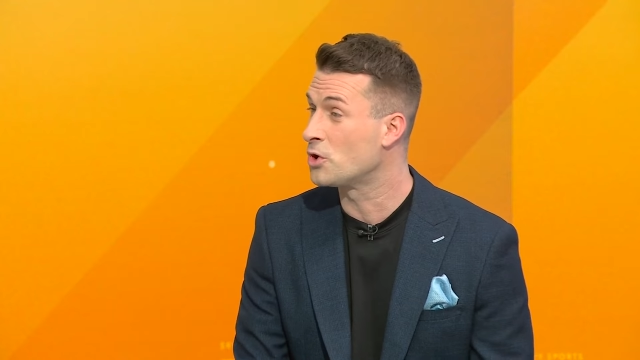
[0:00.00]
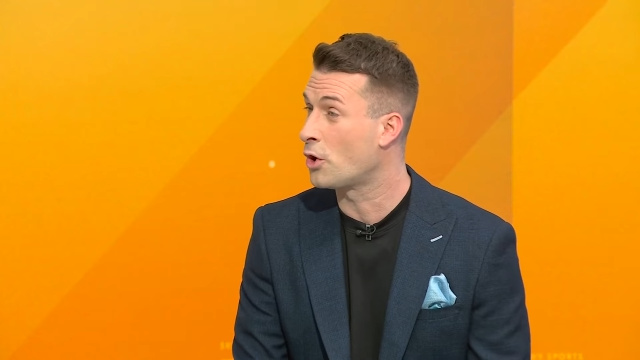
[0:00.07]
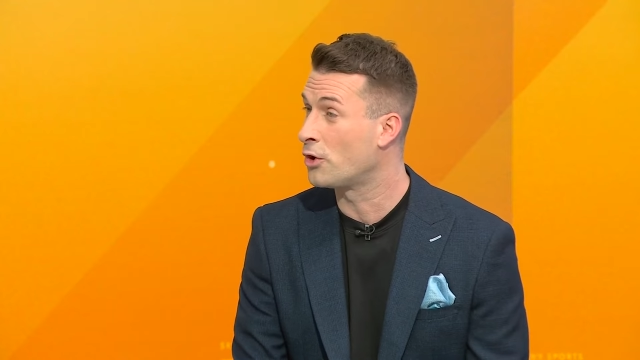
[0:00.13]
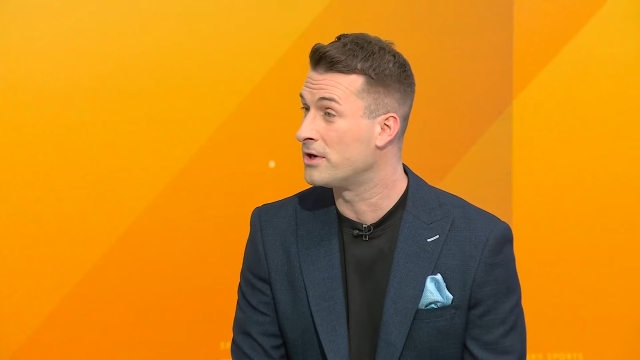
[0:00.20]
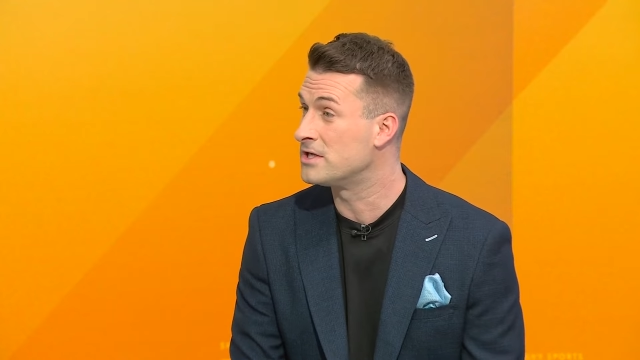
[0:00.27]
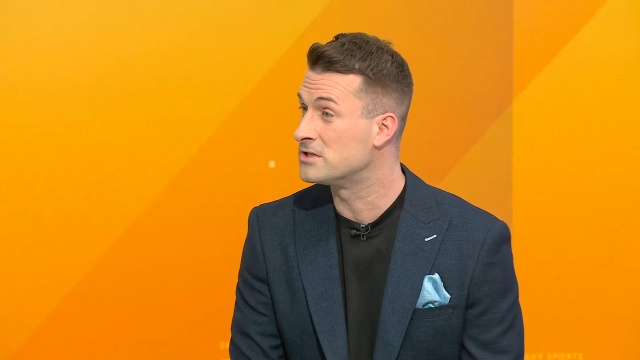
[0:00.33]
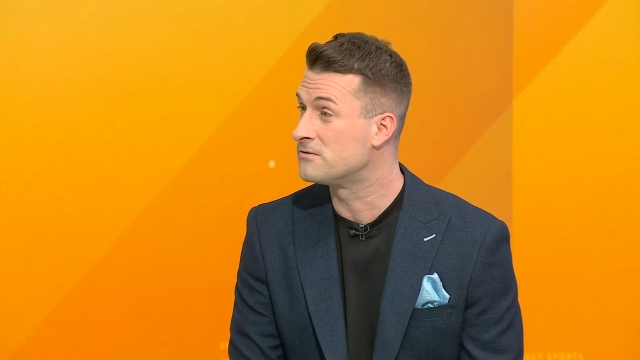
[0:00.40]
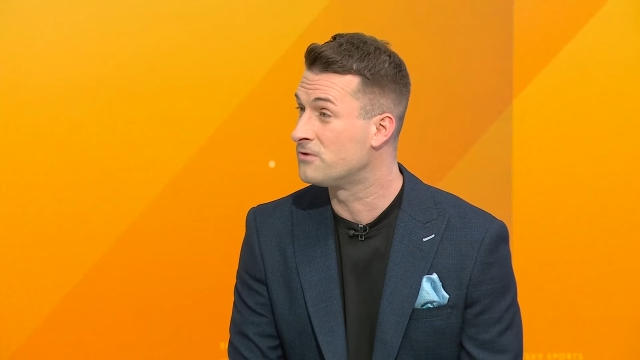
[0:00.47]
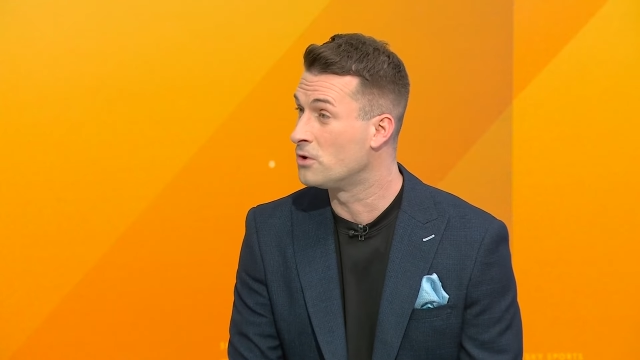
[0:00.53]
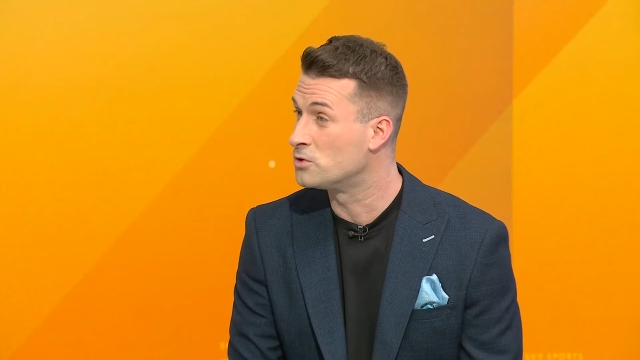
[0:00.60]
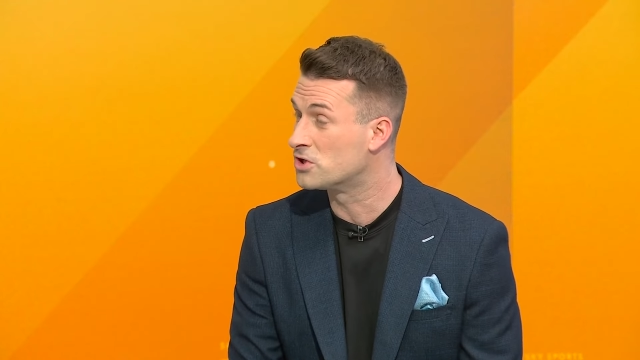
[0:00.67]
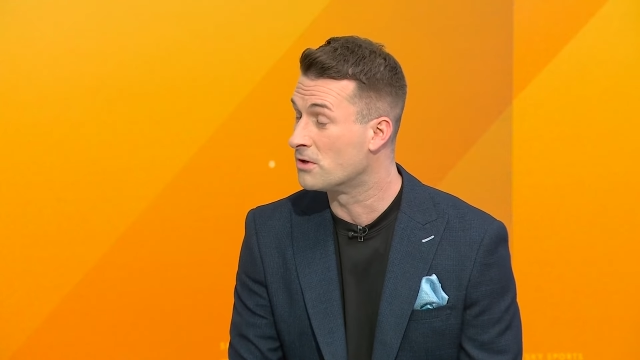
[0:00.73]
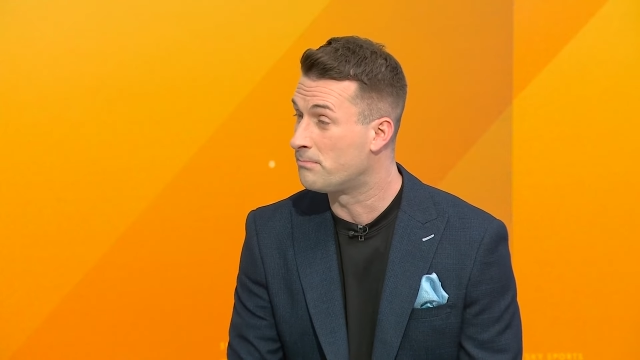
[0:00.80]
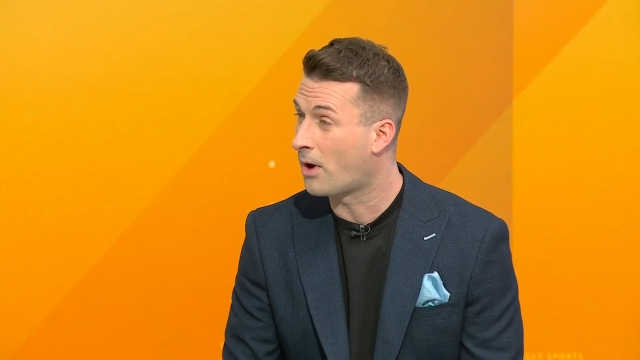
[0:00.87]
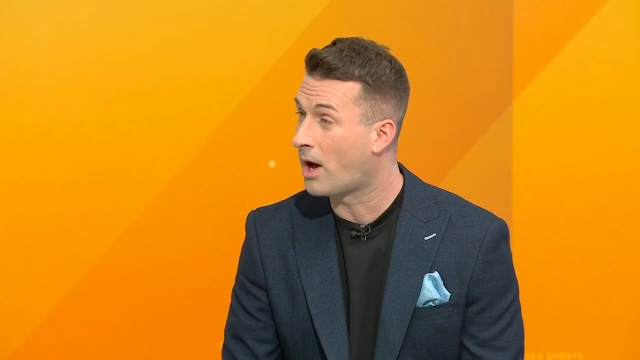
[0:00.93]
on his
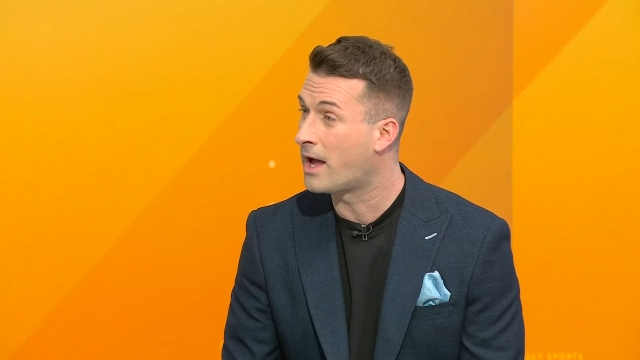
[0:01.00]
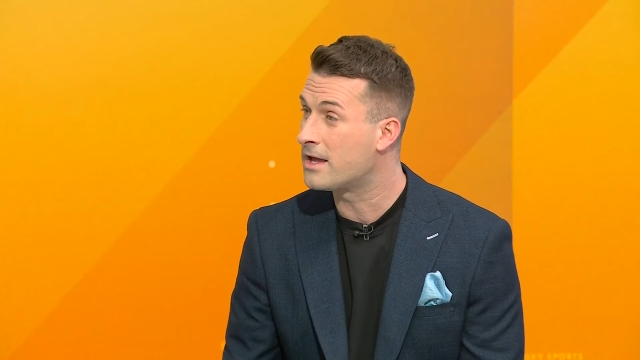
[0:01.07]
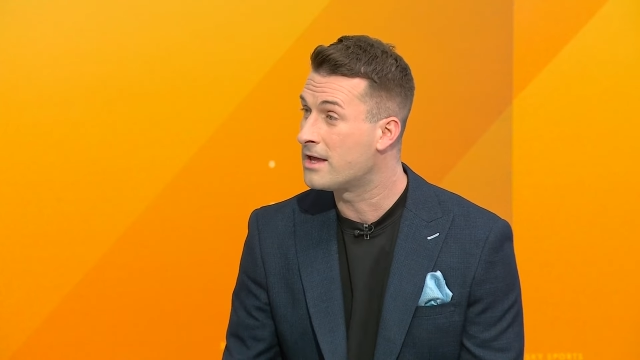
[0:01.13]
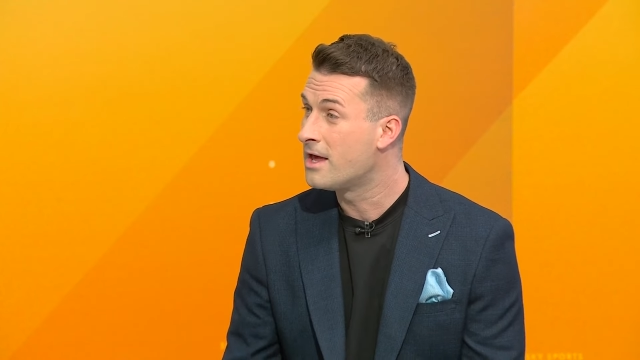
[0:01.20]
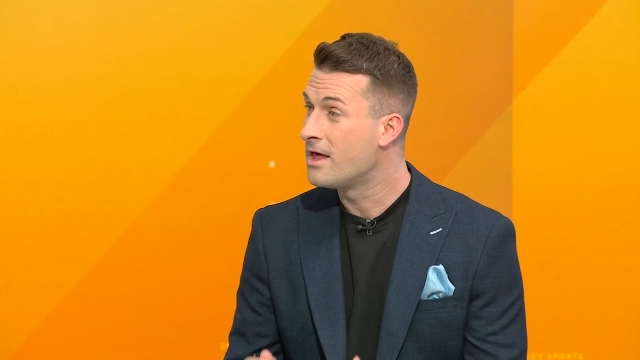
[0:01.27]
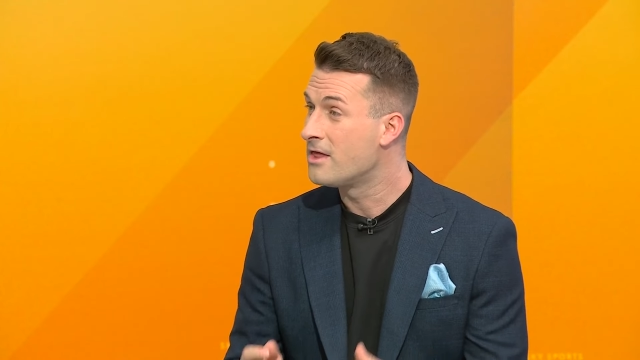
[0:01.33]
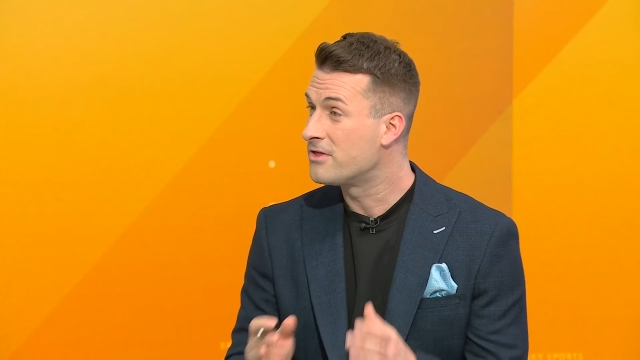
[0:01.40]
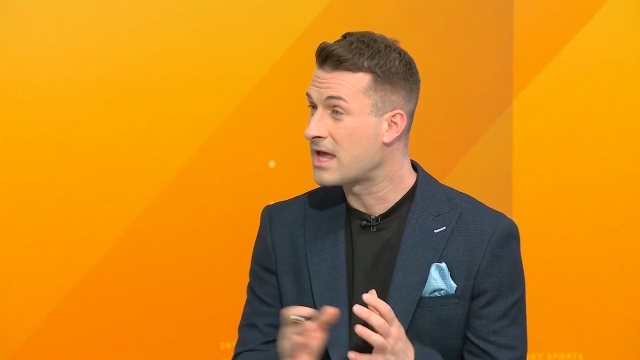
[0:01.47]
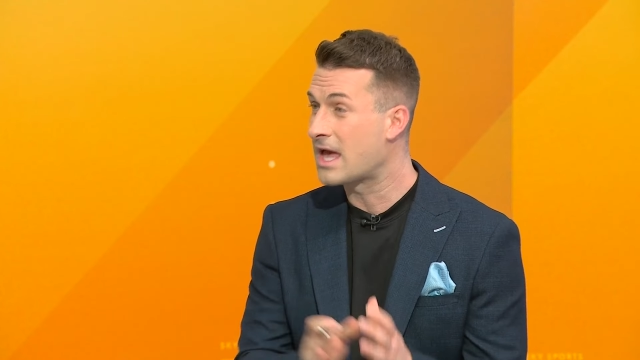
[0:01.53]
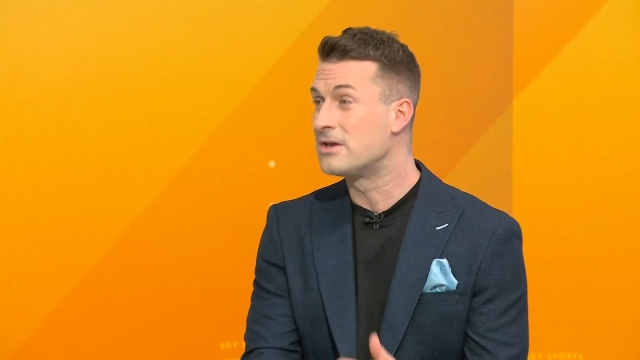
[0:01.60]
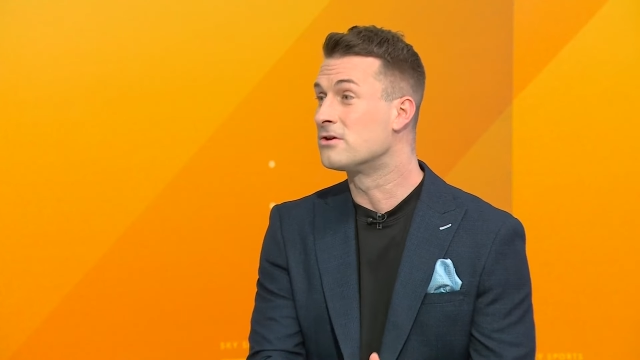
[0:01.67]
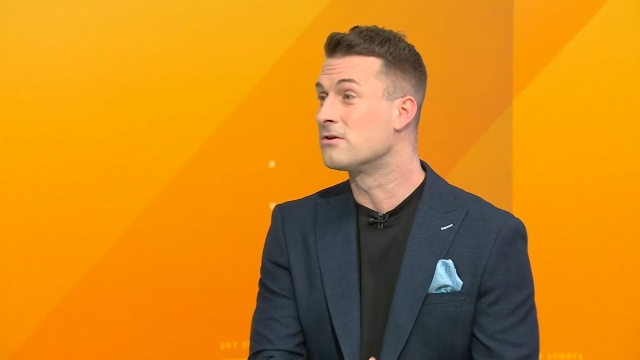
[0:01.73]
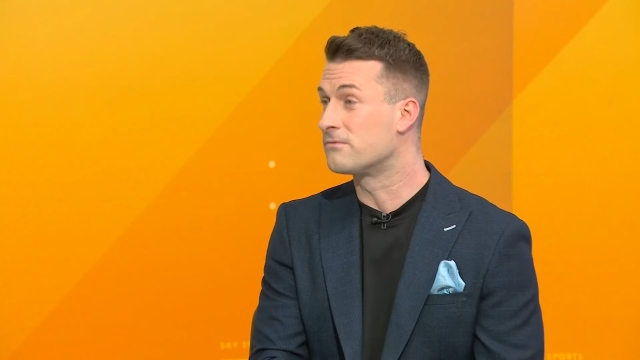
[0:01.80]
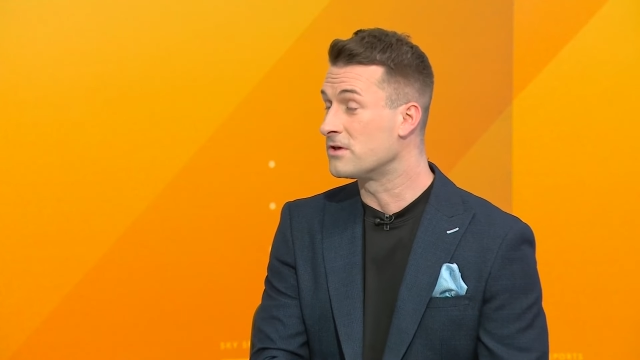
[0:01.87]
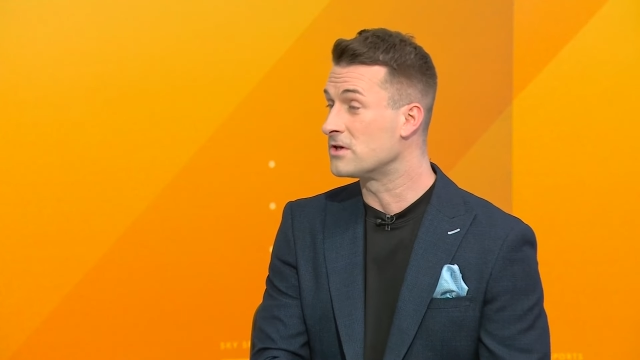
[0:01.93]
future by the
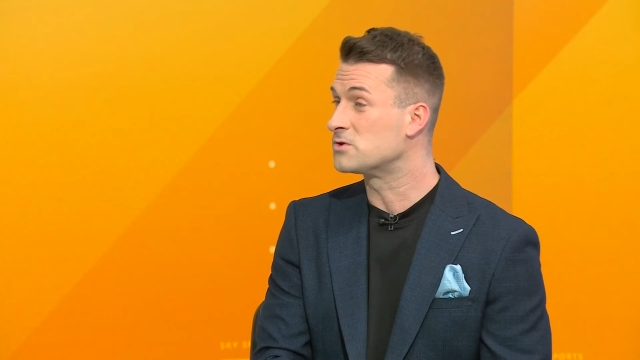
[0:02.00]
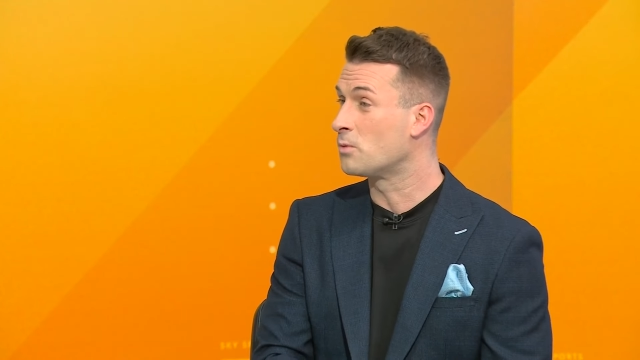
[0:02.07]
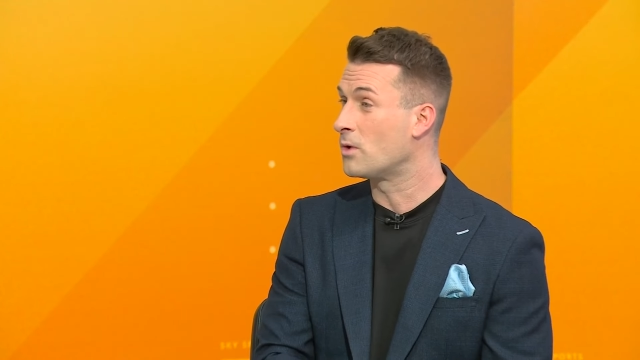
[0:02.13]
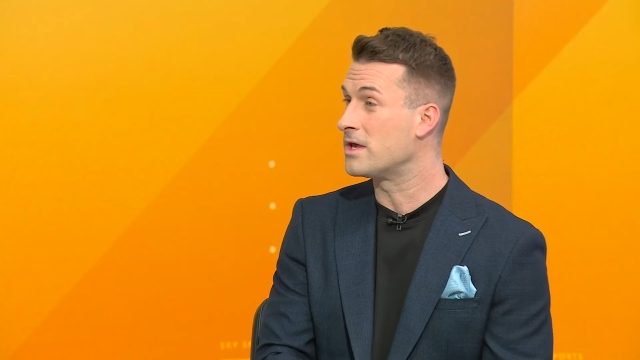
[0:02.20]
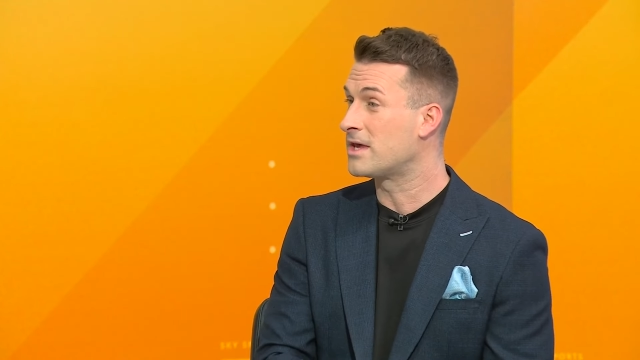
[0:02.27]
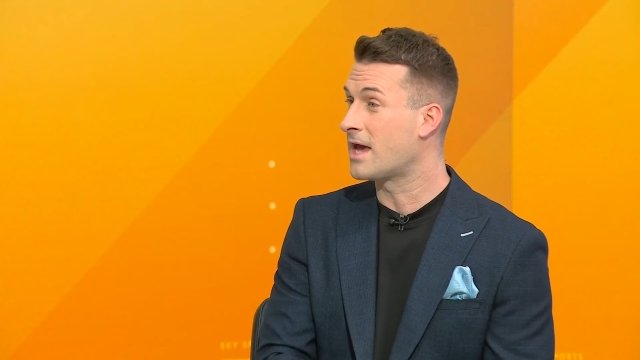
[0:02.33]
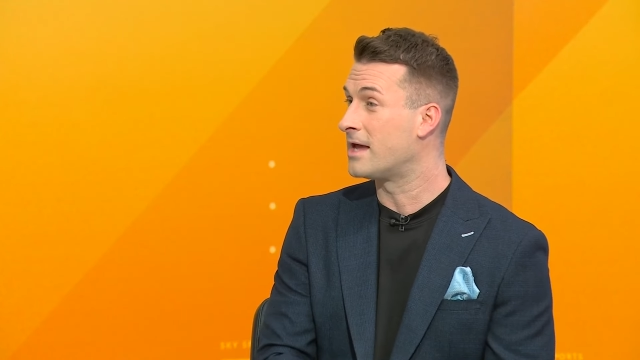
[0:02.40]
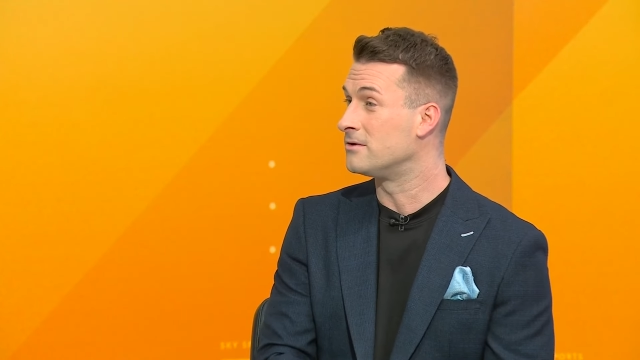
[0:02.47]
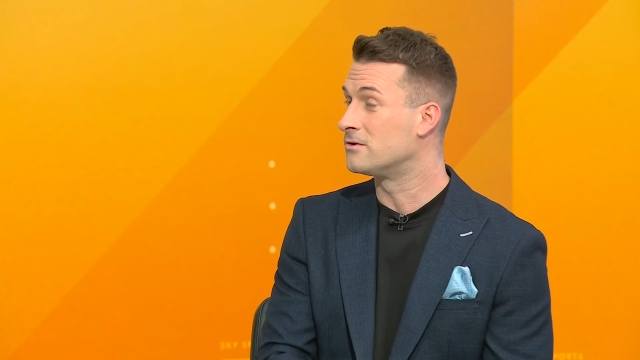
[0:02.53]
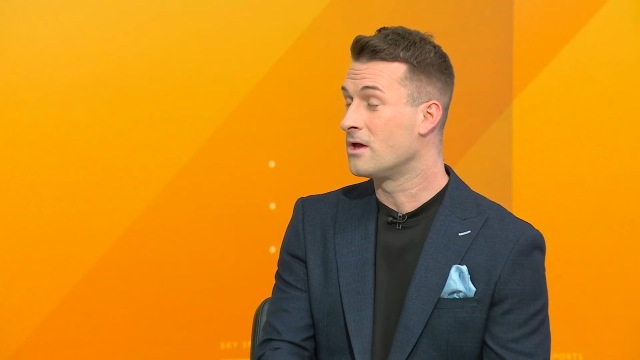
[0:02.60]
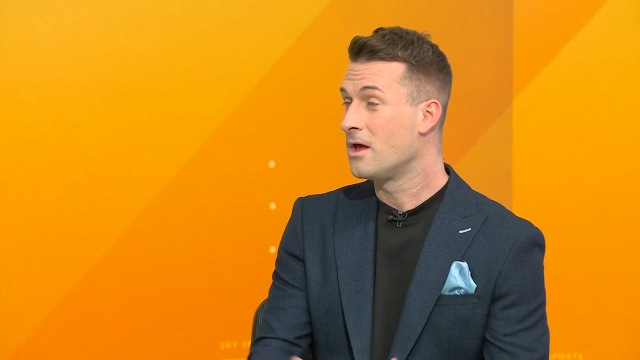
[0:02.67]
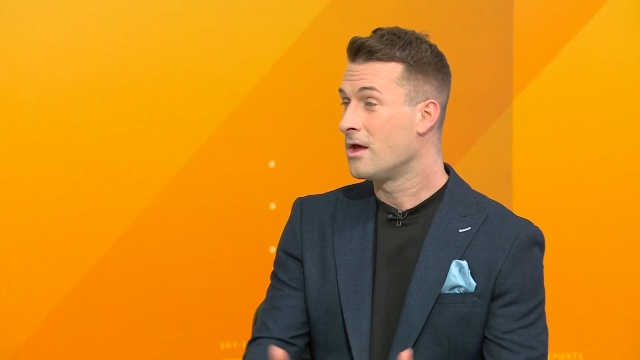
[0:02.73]
end of this weekend.